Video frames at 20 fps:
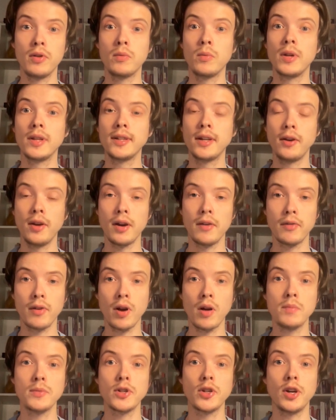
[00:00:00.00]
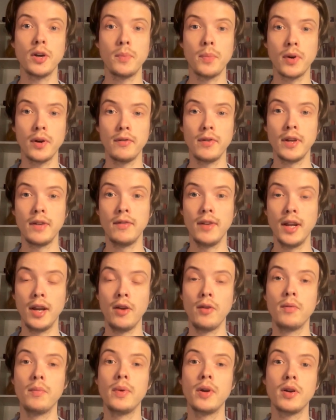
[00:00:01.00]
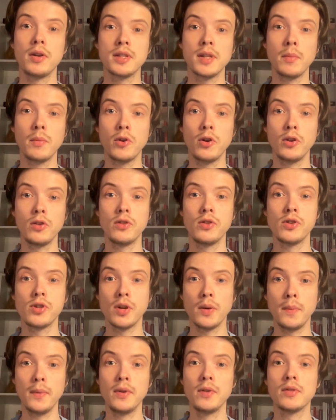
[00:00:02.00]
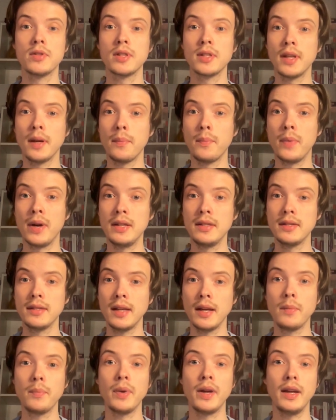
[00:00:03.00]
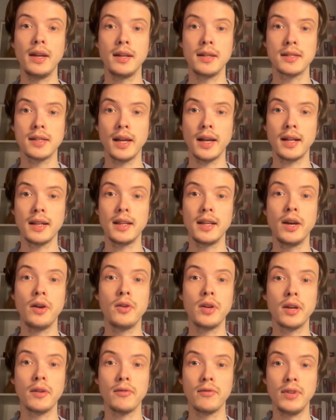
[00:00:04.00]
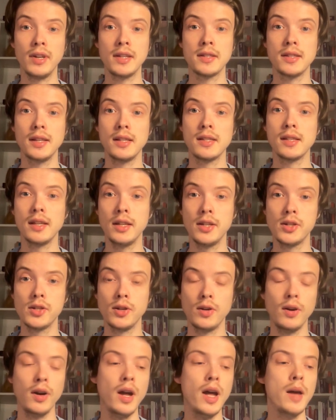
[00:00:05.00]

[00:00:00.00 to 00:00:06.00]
Well, then you have come to the perfect video because I'm going to show you step by step exactly how you can fix this issue